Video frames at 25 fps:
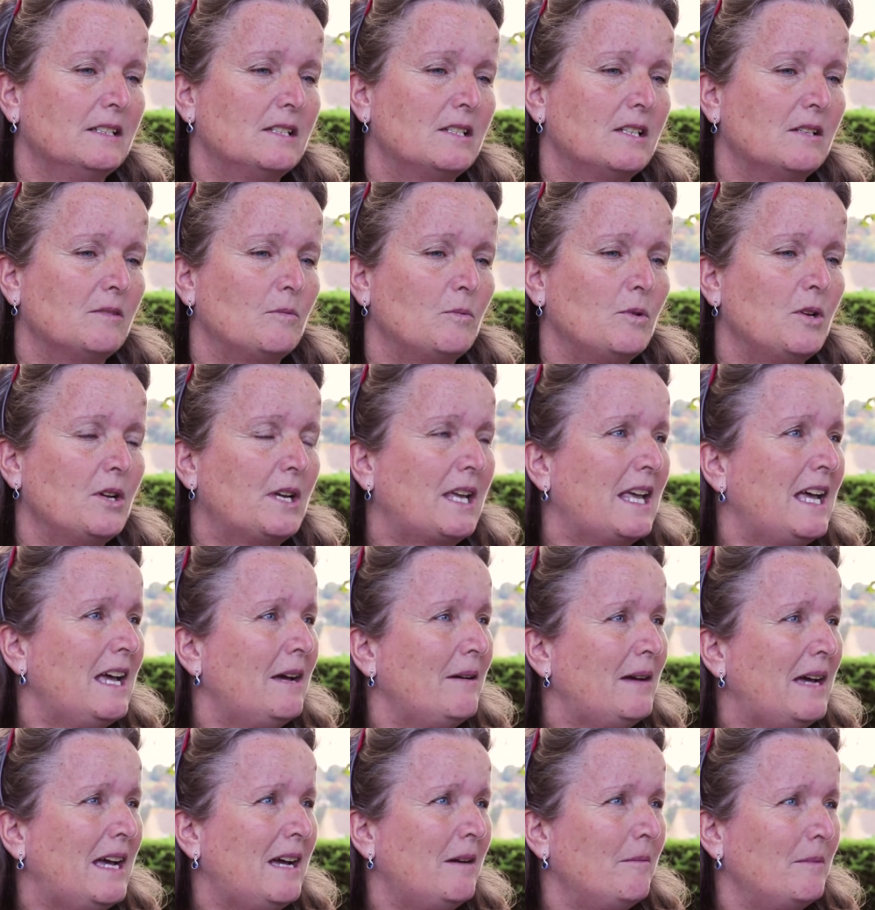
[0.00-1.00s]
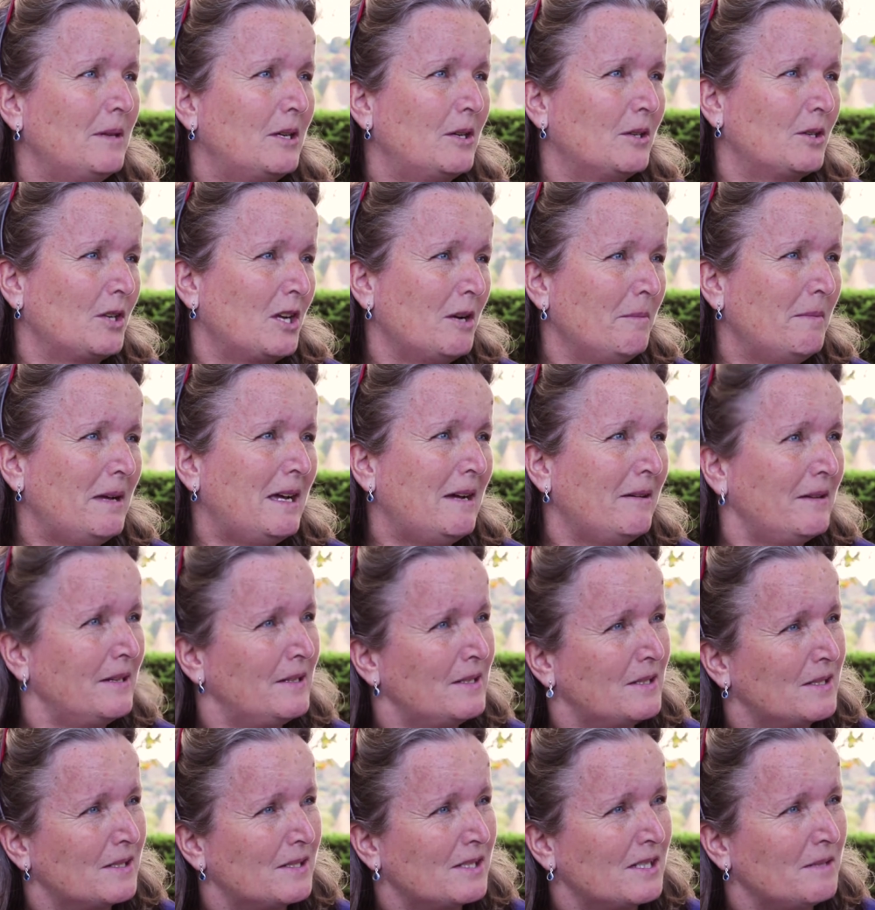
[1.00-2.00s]
to work out how we could come out
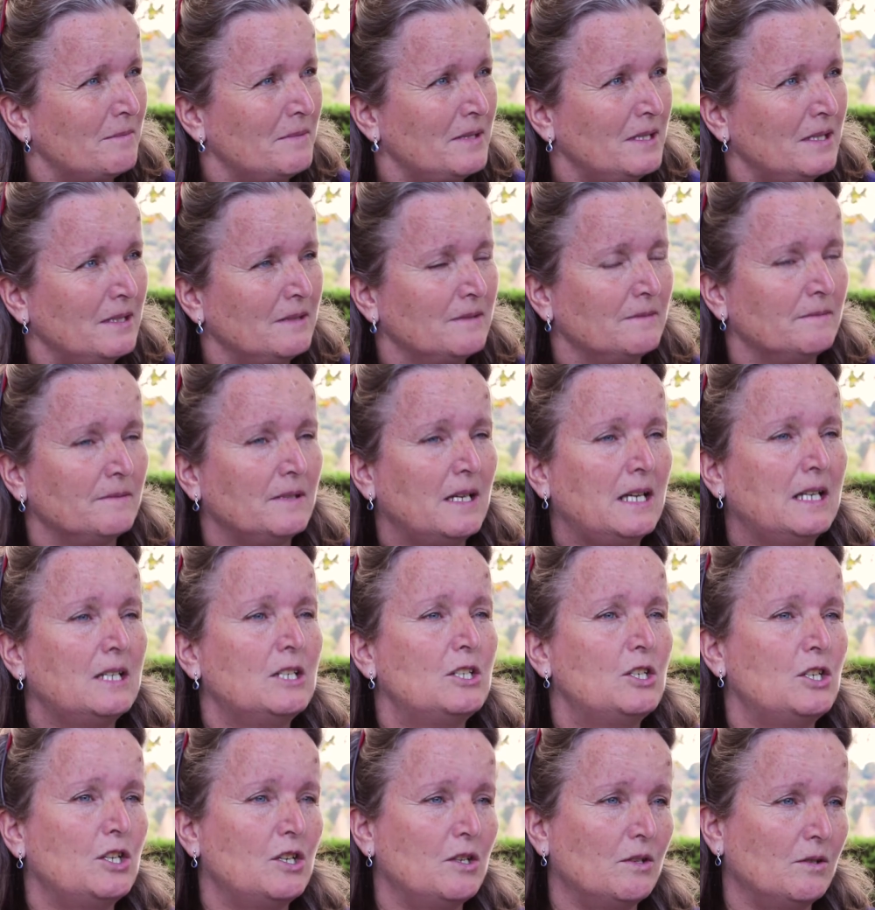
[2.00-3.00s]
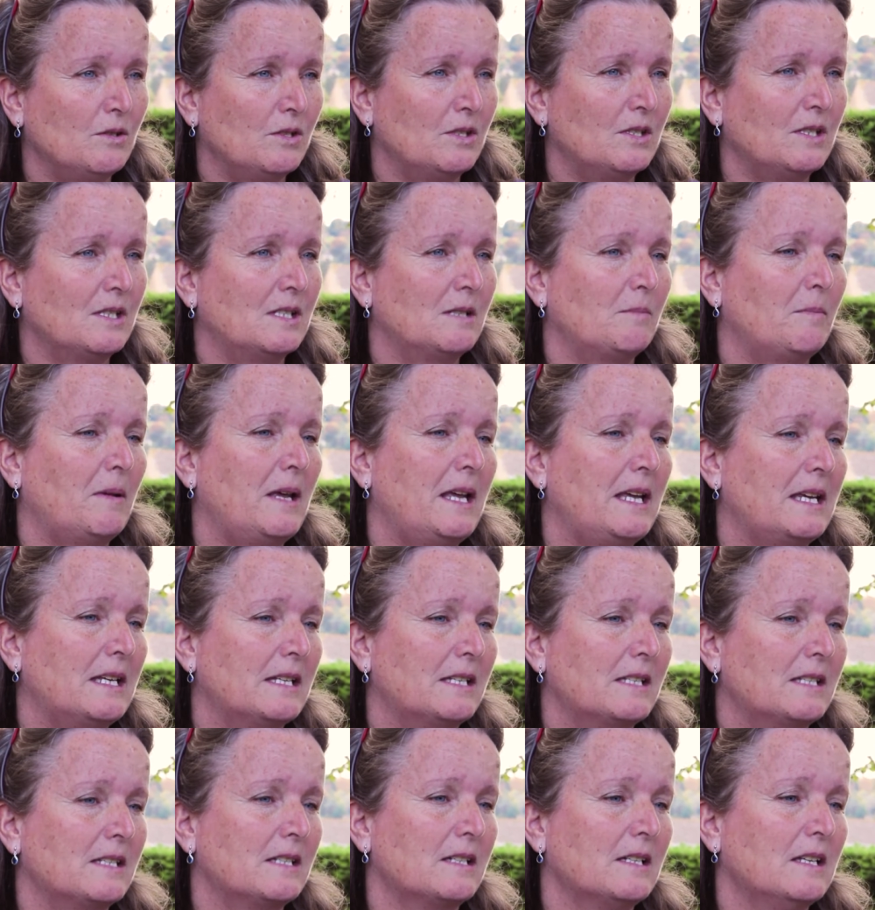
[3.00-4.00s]
in the summer and use the
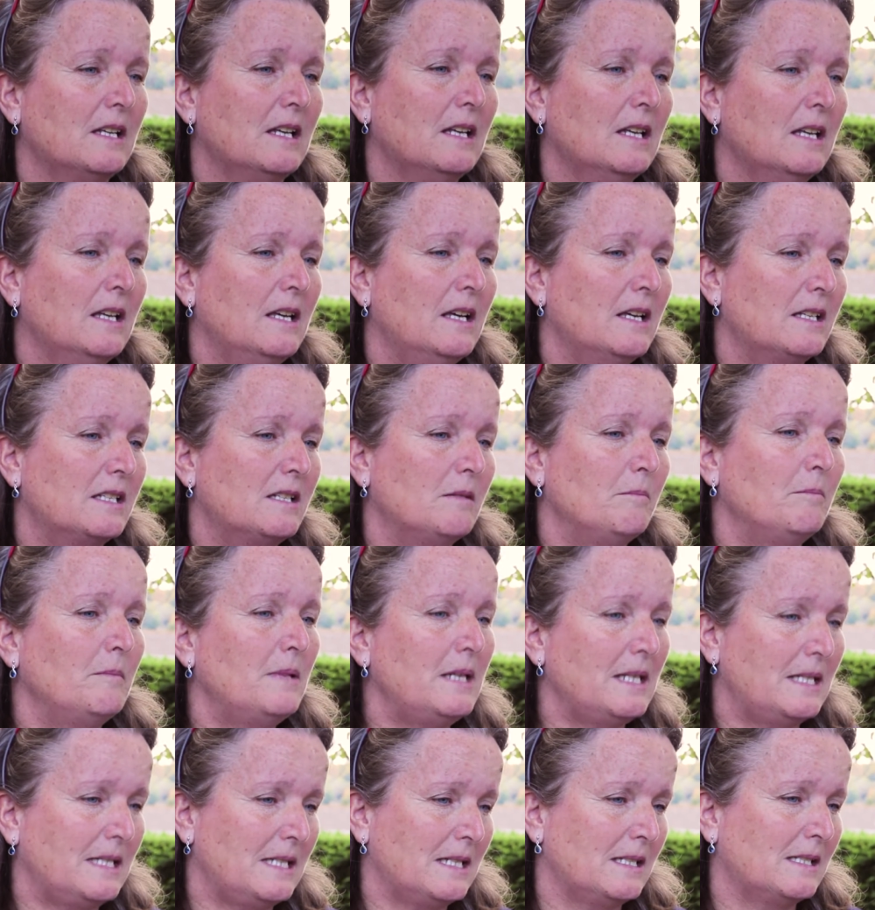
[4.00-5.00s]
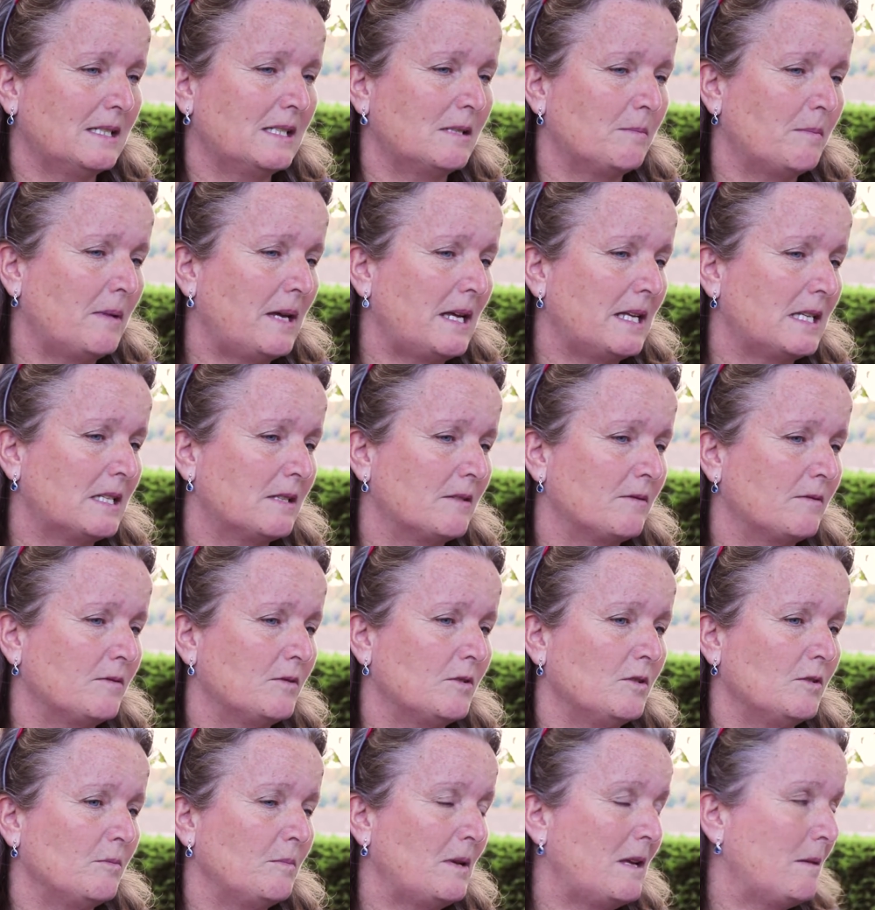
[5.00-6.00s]
space as a meeting space
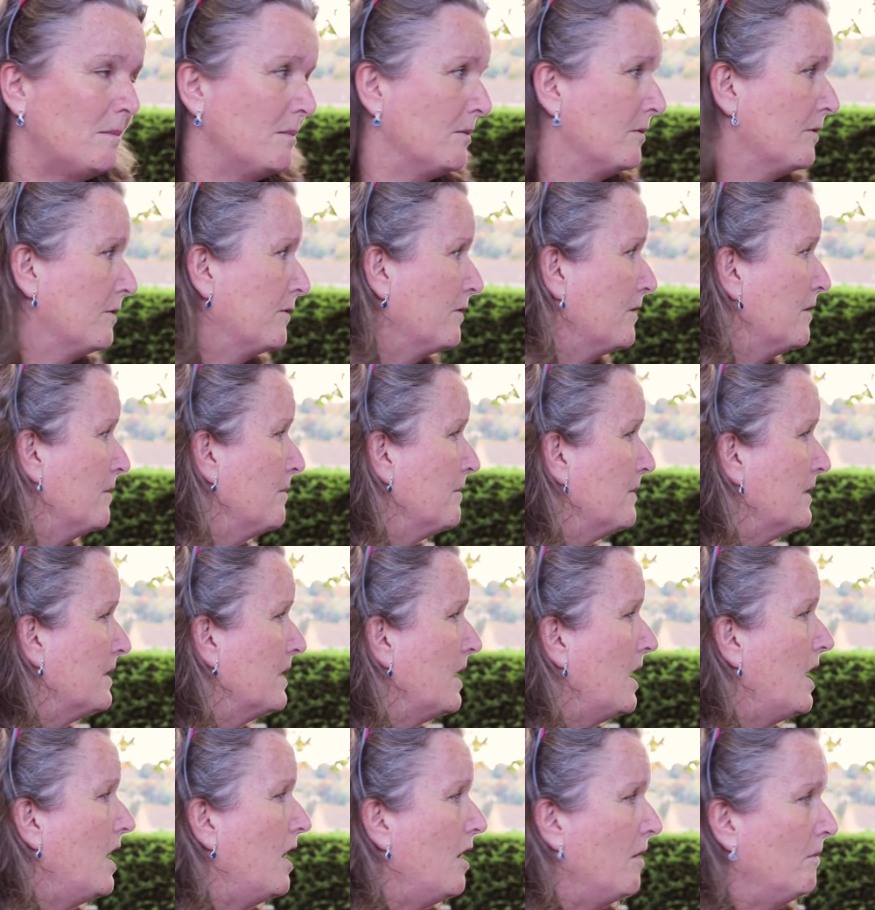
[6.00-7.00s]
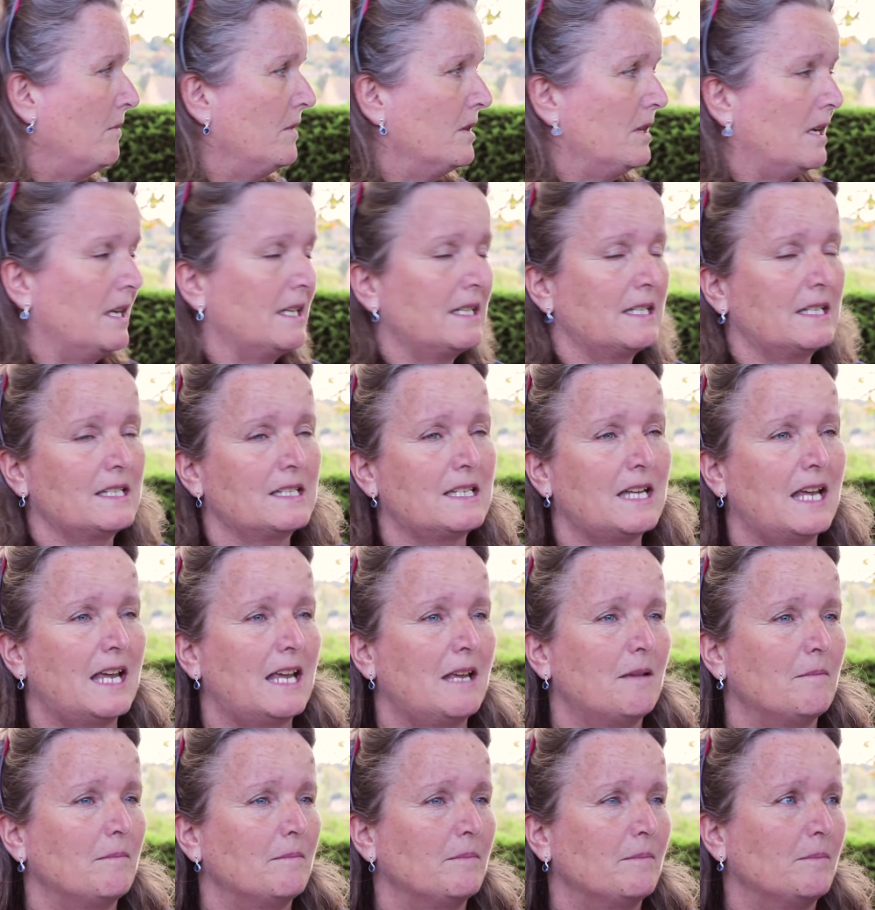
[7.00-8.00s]
for people from the home, like
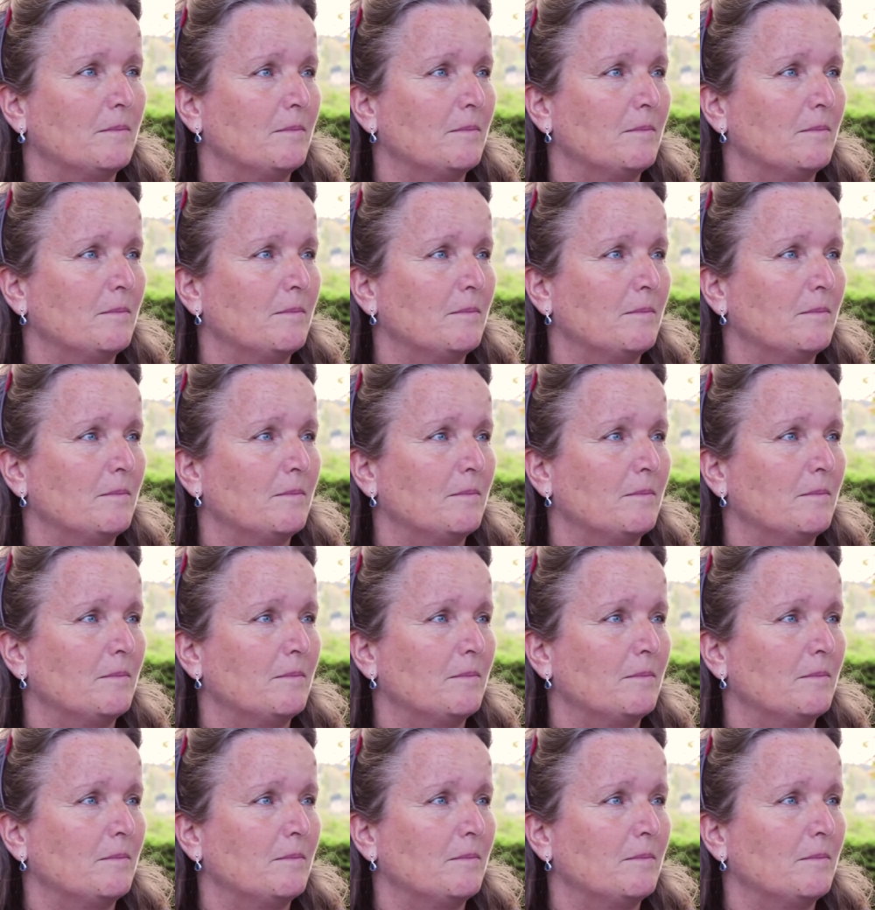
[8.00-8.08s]
today,